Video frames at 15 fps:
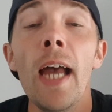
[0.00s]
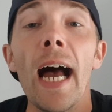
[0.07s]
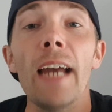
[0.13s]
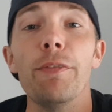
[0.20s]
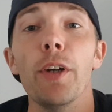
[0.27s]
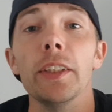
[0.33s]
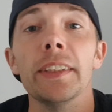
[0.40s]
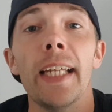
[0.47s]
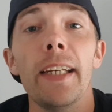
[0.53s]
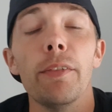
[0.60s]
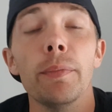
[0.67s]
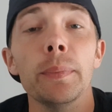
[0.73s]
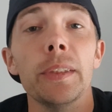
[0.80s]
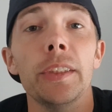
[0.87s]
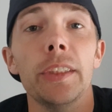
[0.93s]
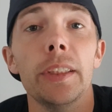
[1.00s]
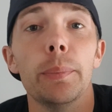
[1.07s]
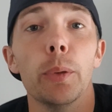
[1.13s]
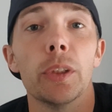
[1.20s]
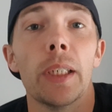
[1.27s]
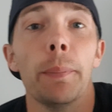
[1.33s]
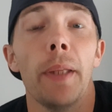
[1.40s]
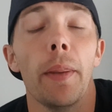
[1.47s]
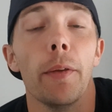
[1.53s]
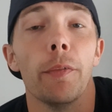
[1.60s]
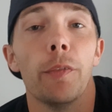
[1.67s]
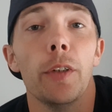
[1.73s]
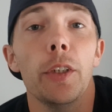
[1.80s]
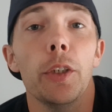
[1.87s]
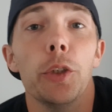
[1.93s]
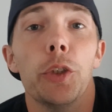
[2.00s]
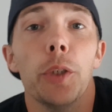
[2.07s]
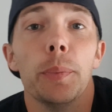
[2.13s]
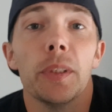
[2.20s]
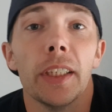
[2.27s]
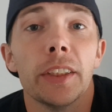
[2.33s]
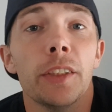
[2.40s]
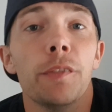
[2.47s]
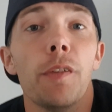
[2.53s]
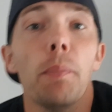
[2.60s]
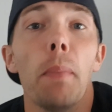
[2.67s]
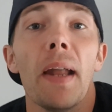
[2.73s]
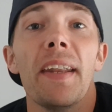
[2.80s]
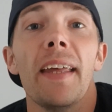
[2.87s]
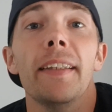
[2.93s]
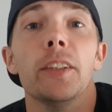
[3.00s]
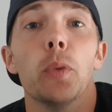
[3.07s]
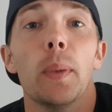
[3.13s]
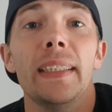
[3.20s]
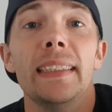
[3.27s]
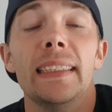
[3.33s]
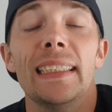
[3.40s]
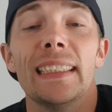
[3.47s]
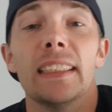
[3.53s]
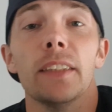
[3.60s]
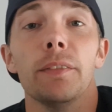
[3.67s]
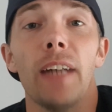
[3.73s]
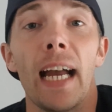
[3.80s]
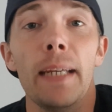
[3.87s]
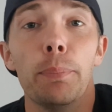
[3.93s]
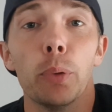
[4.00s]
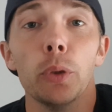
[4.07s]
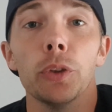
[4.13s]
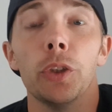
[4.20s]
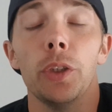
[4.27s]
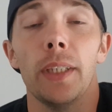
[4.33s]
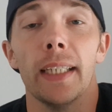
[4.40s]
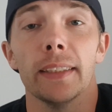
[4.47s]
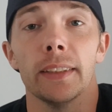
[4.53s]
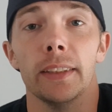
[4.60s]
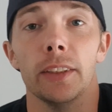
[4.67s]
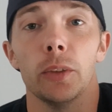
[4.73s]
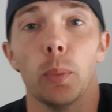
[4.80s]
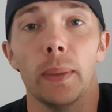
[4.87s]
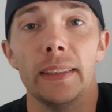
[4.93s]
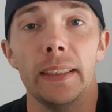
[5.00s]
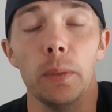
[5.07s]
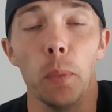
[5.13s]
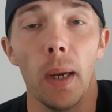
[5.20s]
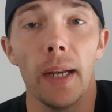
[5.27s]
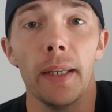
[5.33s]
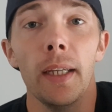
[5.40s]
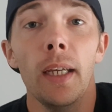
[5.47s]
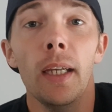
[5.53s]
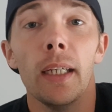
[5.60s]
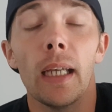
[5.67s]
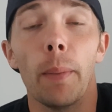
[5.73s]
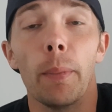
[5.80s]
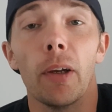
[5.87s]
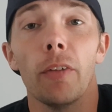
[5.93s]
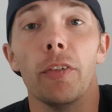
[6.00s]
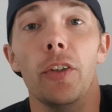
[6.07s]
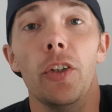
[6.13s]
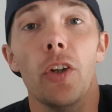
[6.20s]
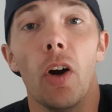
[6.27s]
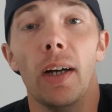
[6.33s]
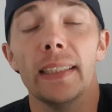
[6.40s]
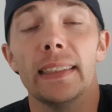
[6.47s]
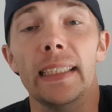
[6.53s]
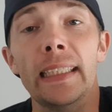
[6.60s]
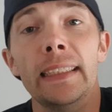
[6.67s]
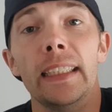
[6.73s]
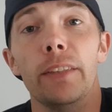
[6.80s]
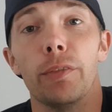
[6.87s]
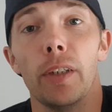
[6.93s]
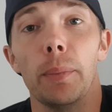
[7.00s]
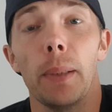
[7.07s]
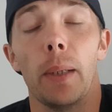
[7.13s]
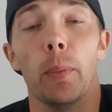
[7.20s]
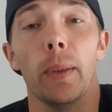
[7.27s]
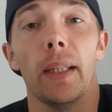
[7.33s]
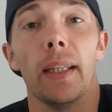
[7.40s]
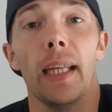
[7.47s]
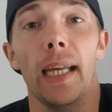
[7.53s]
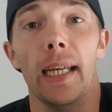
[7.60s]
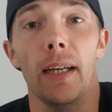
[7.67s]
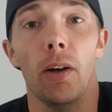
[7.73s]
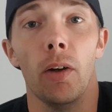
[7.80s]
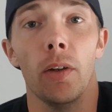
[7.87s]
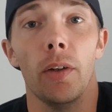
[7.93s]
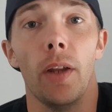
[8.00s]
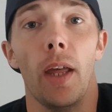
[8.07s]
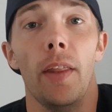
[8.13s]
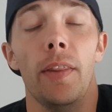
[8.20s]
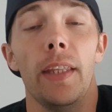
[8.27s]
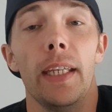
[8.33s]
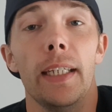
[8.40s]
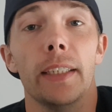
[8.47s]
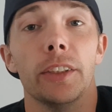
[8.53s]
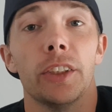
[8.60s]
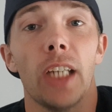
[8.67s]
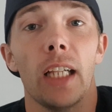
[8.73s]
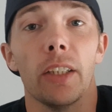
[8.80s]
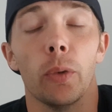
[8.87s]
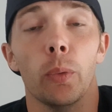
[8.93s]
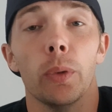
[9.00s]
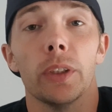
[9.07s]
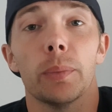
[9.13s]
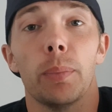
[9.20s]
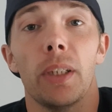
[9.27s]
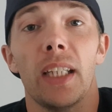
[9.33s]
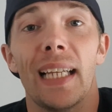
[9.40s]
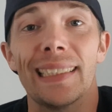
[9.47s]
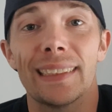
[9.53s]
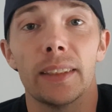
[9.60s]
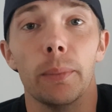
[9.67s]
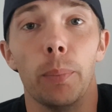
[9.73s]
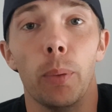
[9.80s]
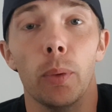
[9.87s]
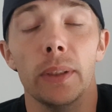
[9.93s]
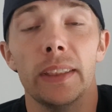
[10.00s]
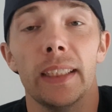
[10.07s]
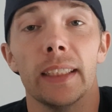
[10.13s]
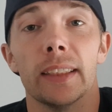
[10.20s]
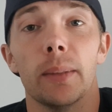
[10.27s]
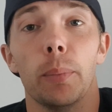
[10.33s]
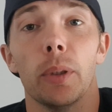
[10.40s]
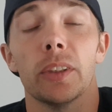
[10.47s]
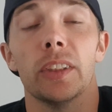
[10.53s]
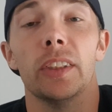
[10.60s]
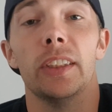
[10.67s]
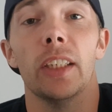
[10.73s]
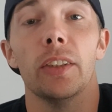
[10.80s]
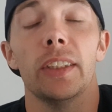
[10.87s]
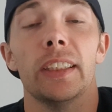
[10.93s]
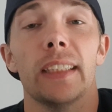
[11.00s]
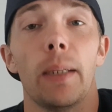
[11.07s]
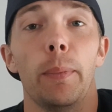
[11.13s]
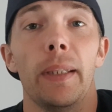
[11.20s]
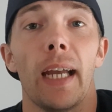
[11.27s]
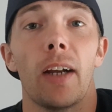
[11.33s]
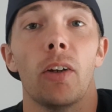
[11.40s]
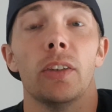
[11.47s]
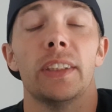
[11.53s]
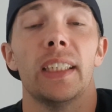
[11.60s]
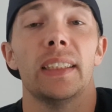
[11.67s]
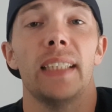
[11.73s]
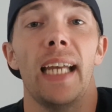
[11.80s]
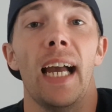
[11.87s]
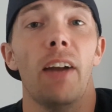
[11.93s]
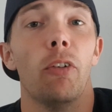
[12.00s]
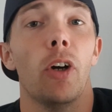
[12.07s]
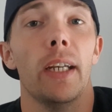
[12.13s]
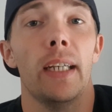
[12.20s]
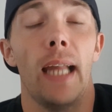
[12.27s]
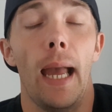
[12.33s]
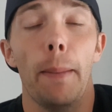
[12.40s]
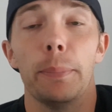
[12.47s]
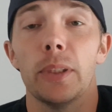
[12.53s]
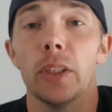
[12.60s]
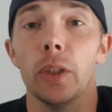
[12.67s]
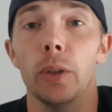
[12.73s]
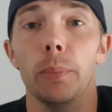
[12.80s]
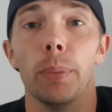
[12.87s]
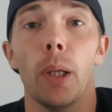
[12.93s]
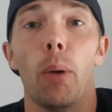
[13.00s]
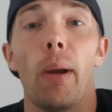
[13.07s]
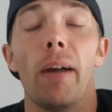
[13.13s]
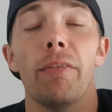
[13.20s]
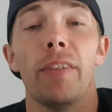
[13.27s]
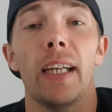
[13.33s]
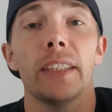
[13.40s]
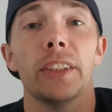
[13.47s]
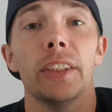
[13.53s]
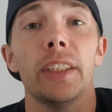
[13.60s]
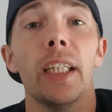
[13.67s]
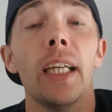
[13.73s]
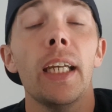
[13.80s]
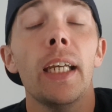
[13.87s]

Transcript: Hey folks, Nate from Synergy Sports coming out with the free YouTube selection for Monday, the 26th of April, 2021. Coming off a nice, easy free play winner there on the Charlotte Hornets, plus the points against the Boston Celtics. They win that contest outright in absolute blowout fashion.